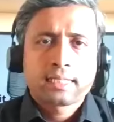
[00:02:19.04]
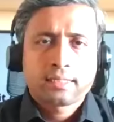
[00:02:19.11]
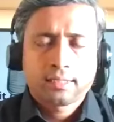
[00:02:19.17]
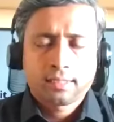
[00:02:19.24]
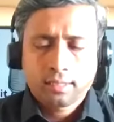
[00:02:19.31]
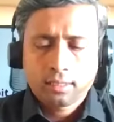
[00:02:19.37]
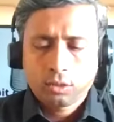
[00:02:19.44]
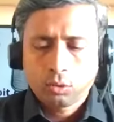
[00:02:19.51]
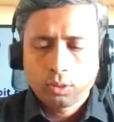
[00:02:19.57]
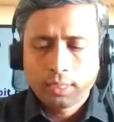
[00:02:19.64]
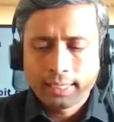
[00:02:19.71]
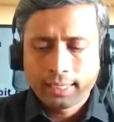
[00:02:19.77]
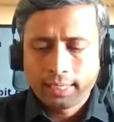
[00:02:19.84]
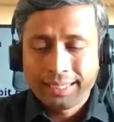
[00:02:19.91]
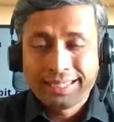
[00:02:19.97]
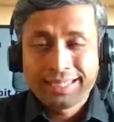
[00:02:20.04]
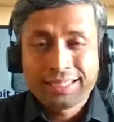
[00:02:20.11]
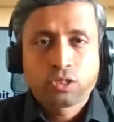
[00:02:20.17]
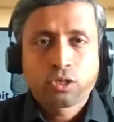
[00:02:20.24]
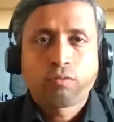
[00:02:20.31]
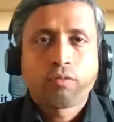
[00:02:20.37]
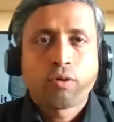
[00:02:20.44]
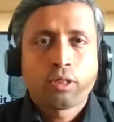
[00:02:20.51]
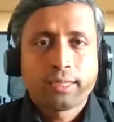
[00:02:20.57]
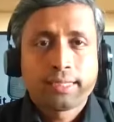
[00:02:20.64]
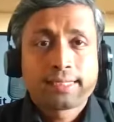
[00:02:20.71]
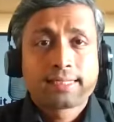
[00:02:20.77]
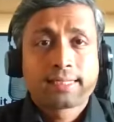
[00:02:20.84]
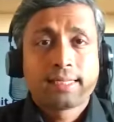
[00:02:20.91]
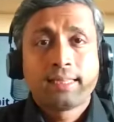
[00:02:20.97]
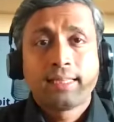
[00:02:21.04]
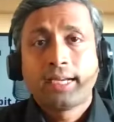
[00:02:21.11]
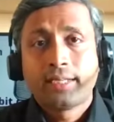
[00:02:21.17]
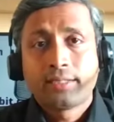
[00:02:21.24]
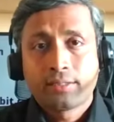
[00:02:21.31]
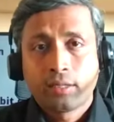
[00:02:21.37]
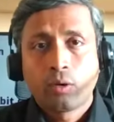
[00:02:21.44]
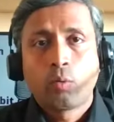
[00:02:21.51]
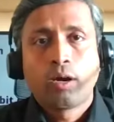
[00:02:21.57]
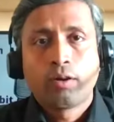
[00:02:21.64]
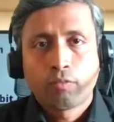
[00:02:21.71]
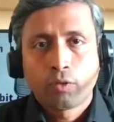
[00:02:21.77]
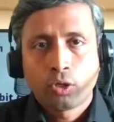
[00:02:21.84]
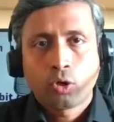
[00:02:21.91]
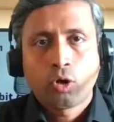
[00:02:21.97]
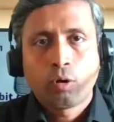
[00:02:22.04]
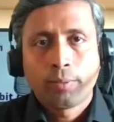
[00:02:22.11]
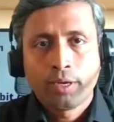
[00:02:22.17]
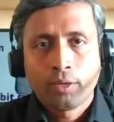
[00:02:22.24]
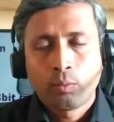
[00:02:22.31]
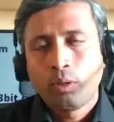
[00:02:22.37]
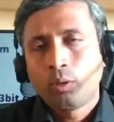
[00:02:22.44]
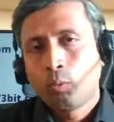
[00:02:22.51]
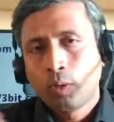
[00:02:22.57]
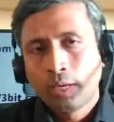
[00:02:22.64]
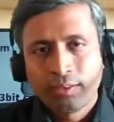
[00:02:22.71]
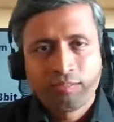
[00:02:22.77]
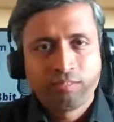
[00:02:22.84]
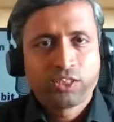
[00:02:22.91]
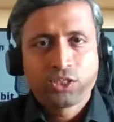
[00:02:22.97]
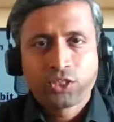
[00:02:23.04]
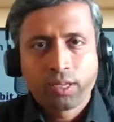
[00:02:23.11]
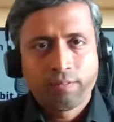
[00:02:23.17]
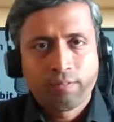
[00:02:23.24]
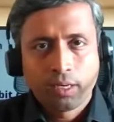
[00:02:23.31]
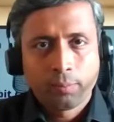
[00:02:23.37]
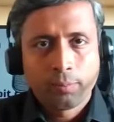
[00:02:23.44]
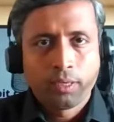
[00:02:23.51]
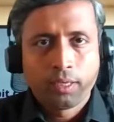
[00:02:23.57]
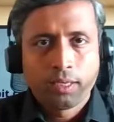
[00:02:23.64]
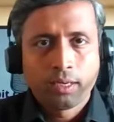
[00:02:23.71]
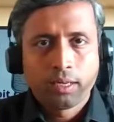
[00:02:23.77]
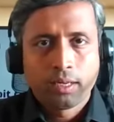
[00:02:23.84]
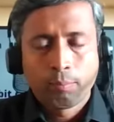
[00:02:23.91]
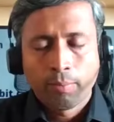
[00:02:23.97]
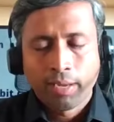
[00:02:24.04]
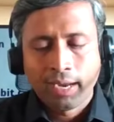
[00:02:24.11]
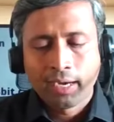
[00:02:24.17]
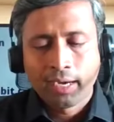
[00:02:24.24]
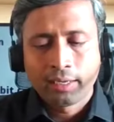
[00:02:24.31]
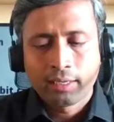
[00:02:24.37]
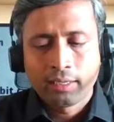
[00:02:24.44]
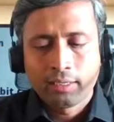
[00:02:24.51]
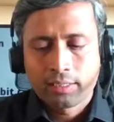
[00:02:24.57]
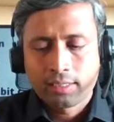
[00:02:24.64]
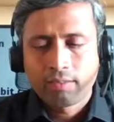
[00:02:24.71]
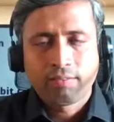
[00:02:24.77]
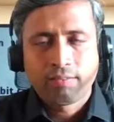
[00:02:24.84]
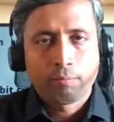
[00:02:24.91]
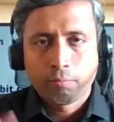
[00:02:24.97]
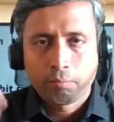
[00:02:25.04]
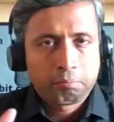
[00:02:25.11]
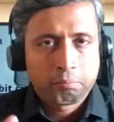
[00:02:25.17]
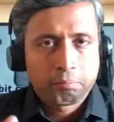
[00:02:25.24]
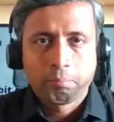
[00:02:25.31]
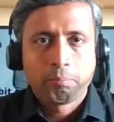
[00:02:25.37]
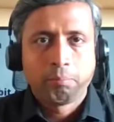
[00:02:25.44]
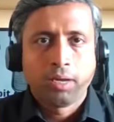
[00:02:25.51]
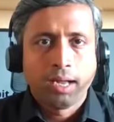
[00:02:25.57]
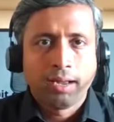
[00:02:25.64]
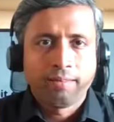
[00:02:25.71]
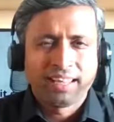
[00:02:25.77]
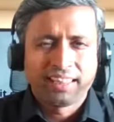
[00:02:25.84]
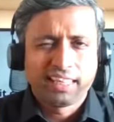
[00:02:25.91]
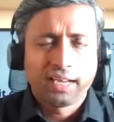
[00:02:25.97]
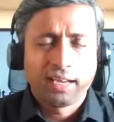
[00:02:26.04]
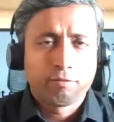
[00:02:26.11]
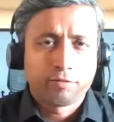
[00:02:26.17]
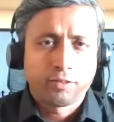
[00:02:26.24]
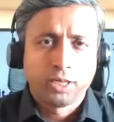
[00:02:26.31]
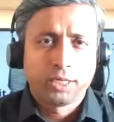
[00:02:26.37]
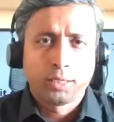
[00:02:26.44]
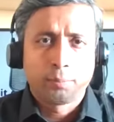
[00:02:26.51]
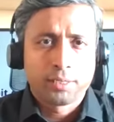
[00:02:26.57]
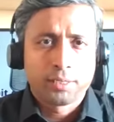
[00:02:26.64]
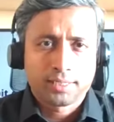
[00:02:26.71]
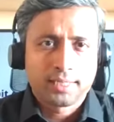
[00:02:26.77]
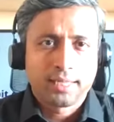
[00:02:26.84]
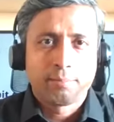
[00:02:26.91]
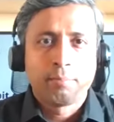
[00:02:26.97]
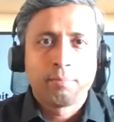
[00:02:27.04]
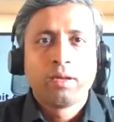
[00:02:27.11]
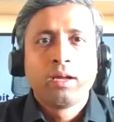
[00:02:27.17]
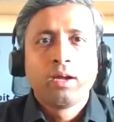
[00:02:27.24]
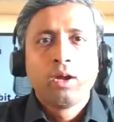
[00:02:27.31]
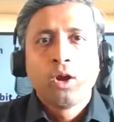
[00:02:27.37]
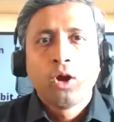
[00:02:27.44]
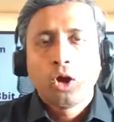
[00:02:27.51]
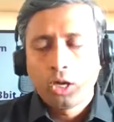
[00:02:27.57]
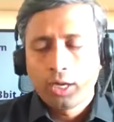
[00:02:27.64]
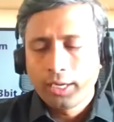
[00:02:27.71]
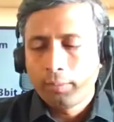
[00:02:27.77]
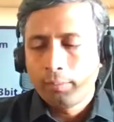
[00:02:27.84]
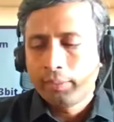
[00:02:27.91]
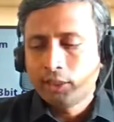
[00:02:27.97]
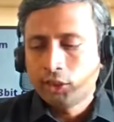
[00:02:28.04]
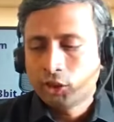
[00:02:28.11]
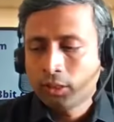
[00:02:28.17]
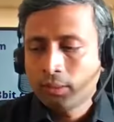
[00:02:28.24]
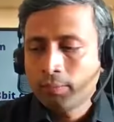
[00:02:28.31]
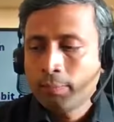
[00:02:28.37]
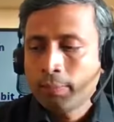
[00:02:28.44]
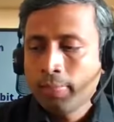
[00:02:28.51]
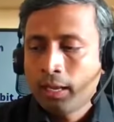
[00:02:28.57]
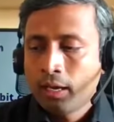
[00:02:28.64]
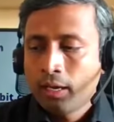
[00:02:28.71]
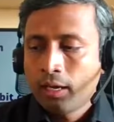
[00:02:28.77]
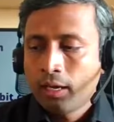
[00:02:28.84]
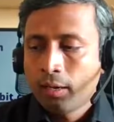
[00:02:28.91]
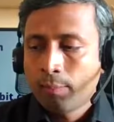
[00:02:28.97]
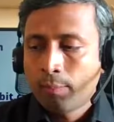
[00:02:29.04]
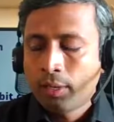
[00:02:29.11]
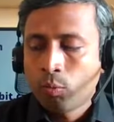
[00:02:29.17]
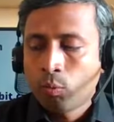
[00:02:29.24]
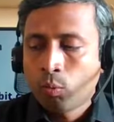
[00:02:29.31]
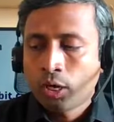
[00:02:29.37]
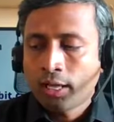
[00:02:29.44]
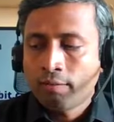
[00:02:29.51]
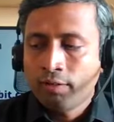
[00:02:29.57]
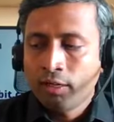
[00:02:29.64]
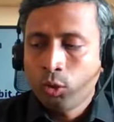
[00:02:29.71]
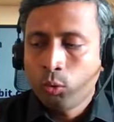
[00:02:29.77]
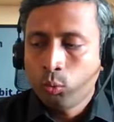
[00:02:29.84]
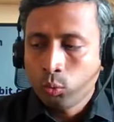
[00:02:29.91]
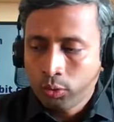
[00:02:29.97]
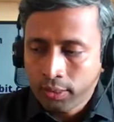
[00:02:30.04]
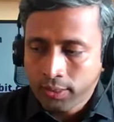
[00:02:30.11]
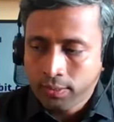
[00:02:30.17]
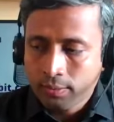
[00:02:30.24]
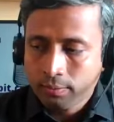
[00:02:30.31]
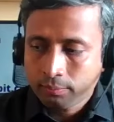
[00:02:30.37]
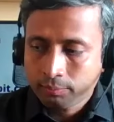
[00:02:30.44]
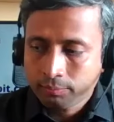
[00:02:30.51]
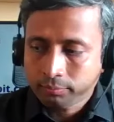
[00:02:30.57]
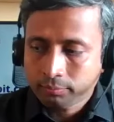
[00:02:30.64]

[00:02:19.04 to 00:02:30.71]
is you get a list of all the skill that is required for the corporate world. One which is available in my article itself. I think I have 30 plus them already mentioned. But what I will do is